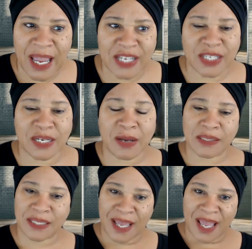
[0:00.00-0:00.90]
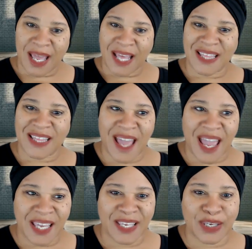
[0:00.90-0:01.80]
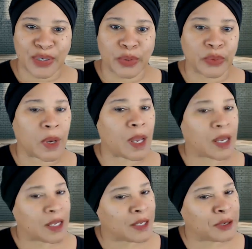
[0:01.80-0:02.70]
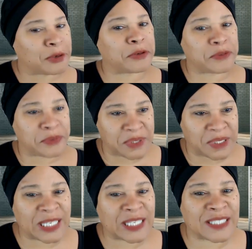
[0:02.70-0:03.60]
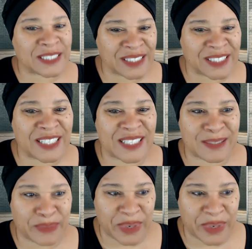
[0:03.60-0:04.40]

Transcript: And she goes, Thank you. You look good as